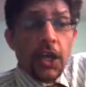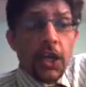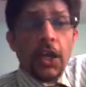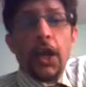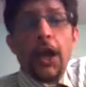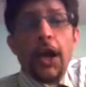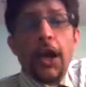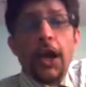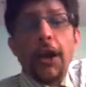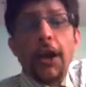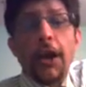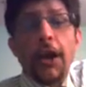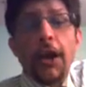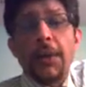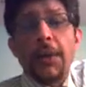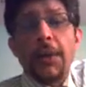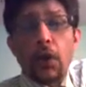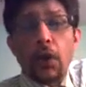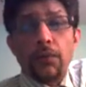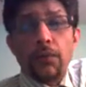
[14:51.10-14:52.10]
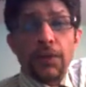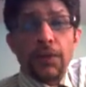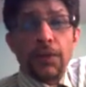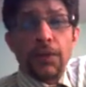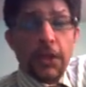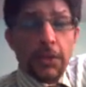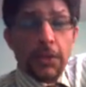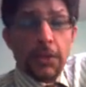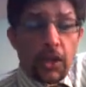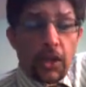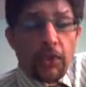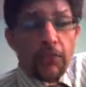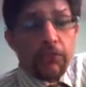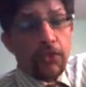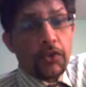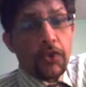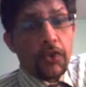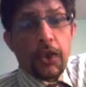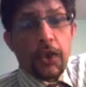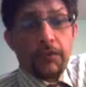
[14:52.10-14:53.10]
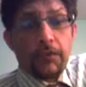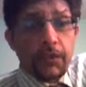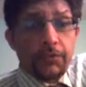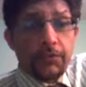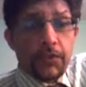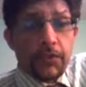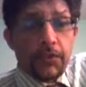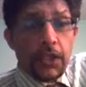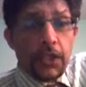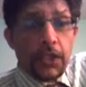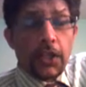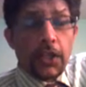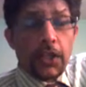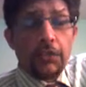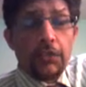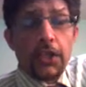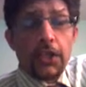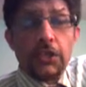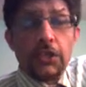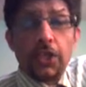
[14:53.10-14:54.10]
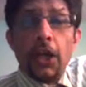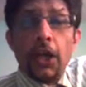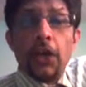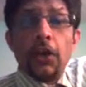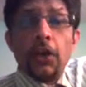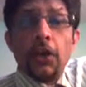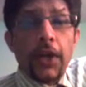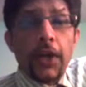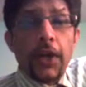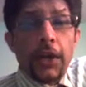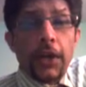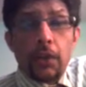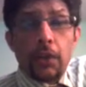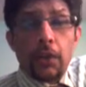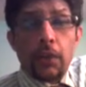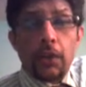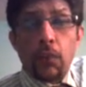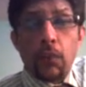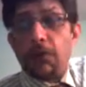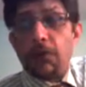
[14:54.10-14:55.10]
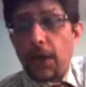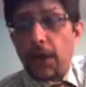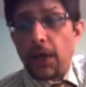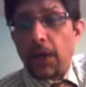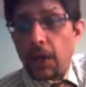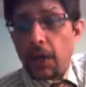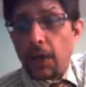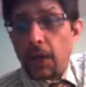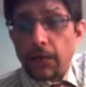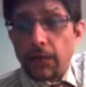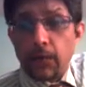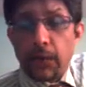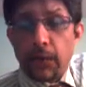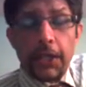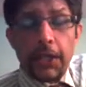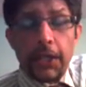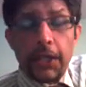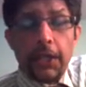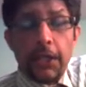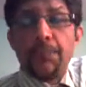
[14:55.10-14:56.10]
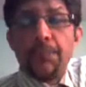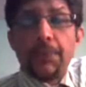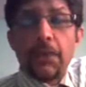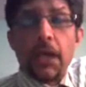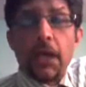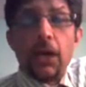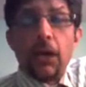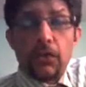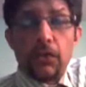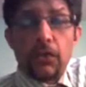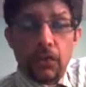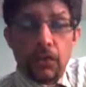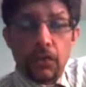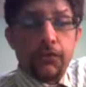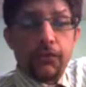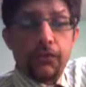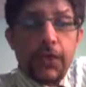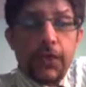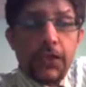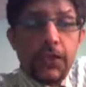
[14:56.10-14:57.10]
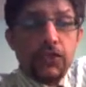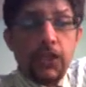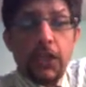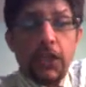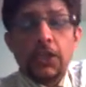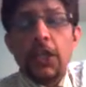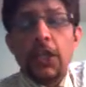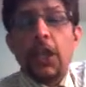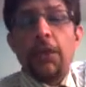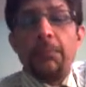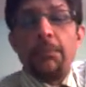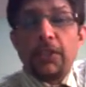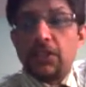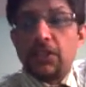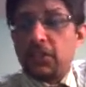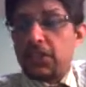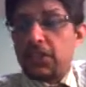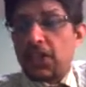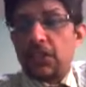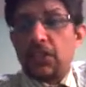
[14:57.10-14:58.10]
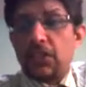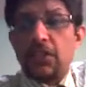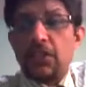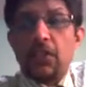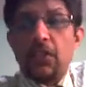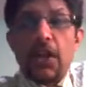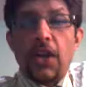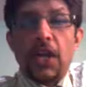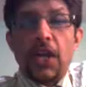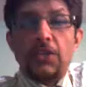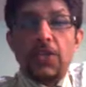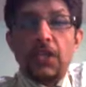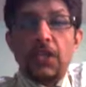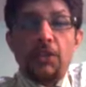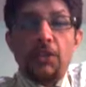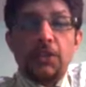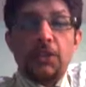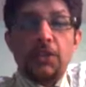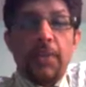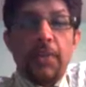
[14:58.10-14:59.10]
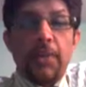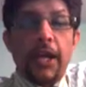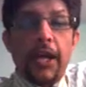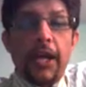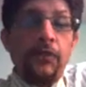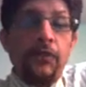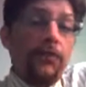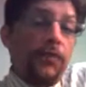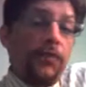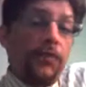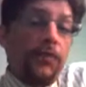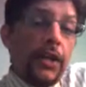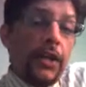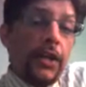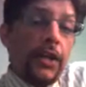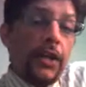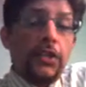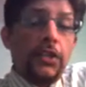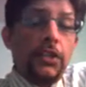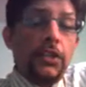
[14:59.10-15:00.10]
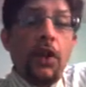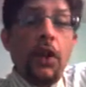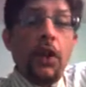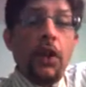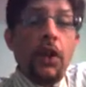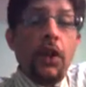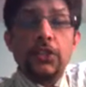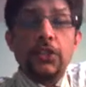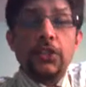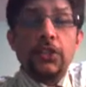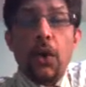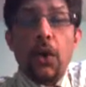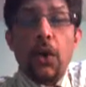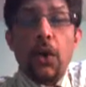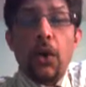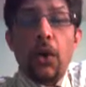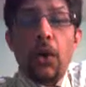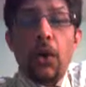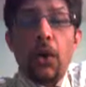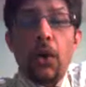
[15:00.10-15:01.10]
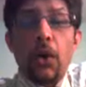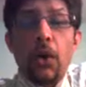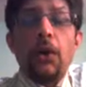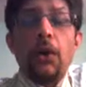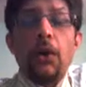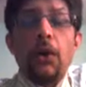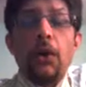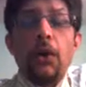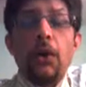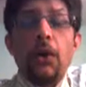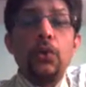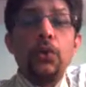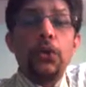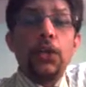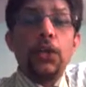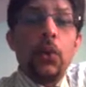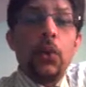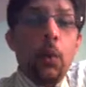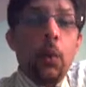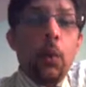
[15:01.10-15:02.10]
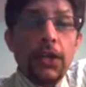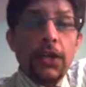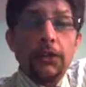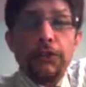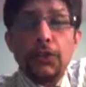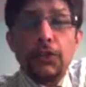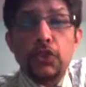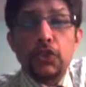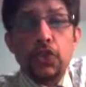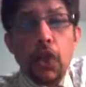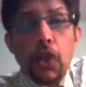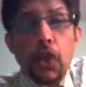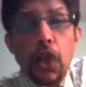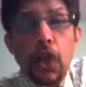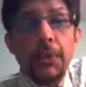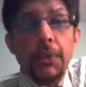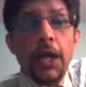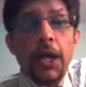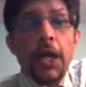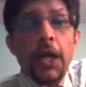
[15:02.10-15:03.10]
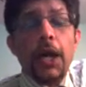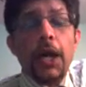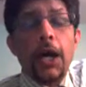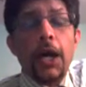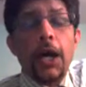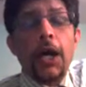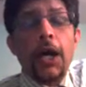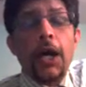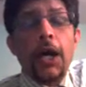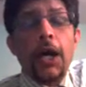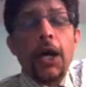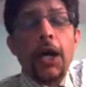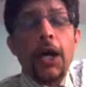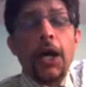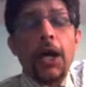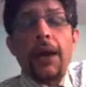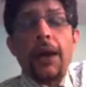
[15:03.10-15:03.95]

Sean Williams was out for 9 of 15 deliveries. Craig Irvine run out for 20 of 26. But Sikandar Raza was the man. In fact, the Irish bowlers were doing a wonderful job to have